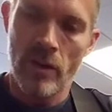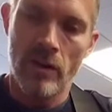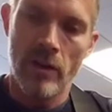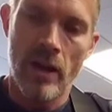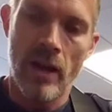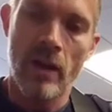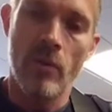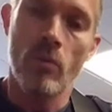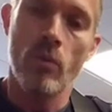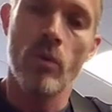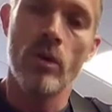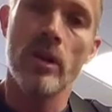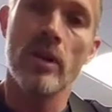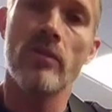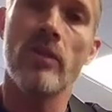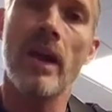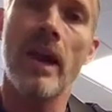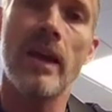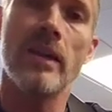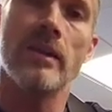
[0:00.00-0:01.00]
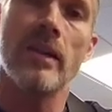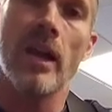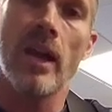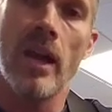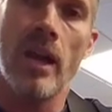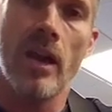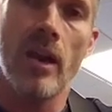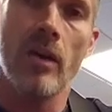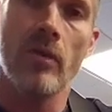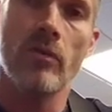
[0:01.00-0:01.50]
I would have had to
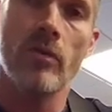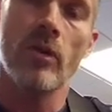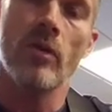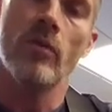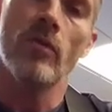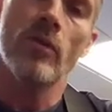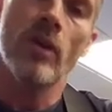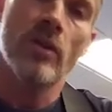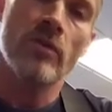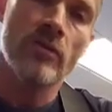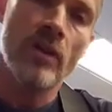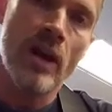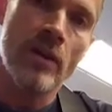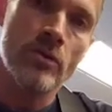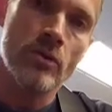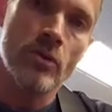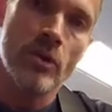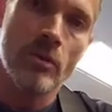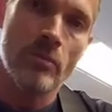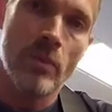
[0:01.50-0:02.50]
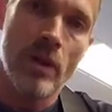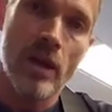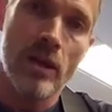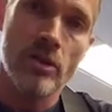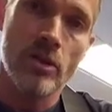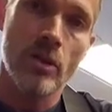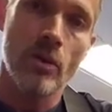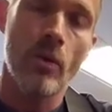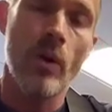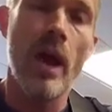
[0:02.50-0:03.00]
have a 5-string
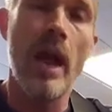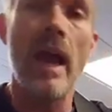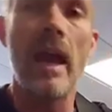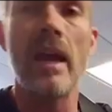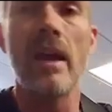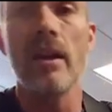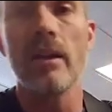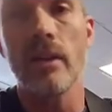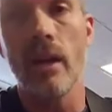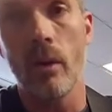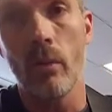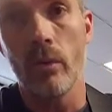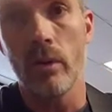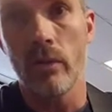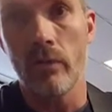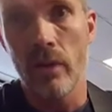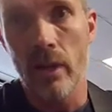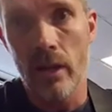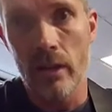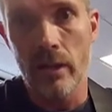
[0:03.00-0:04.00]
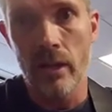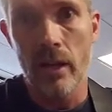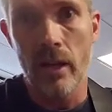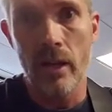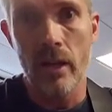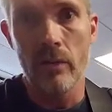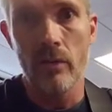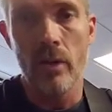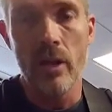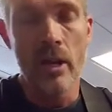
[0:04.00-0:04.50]
banjo and I would have had to
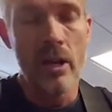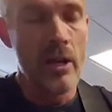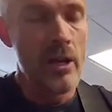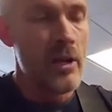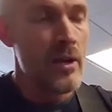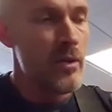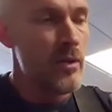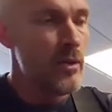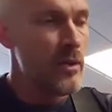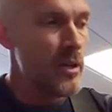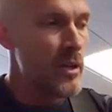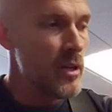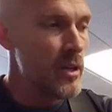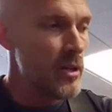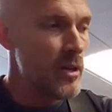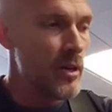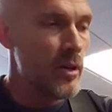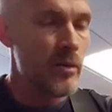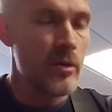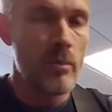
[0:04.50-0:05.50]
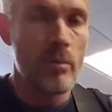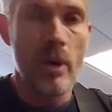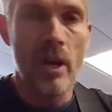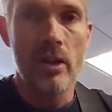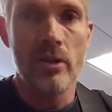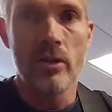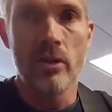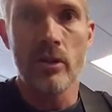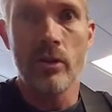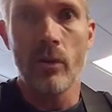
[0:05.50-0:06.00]
have the
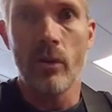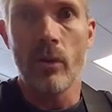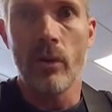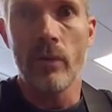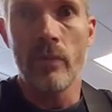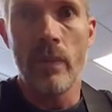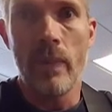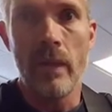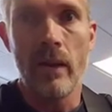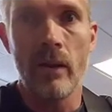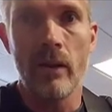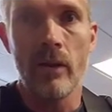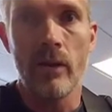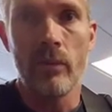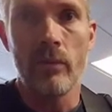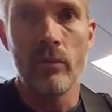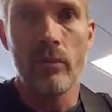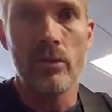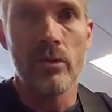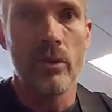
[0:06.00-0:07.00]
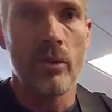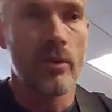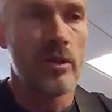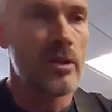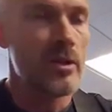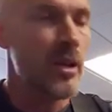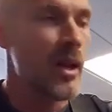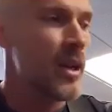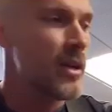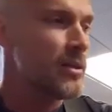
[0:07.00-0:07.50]
Banjitar. So
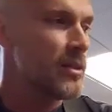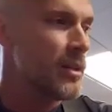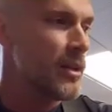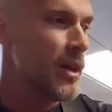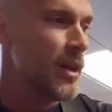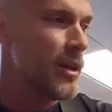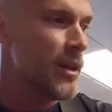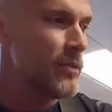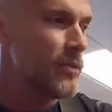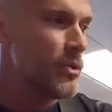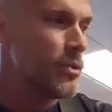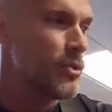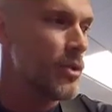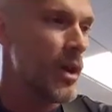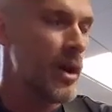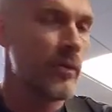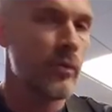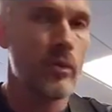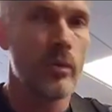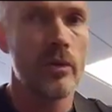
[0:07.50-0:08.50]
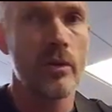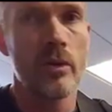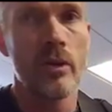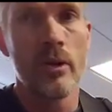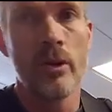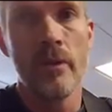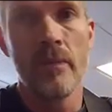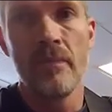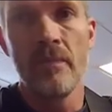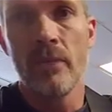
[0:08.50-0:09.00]
it's nice to not have to travel with
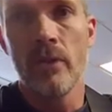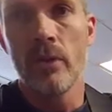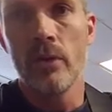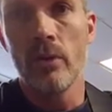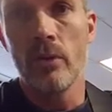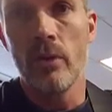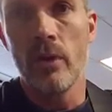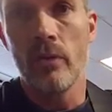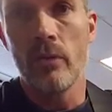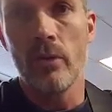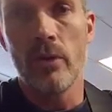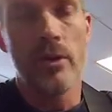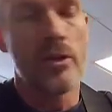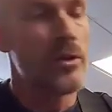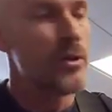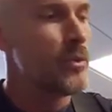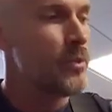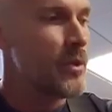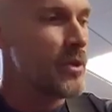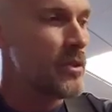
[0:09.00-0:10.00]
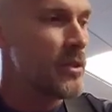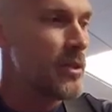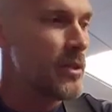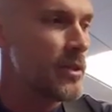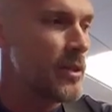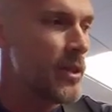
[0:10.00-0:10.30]
2 different instruments, since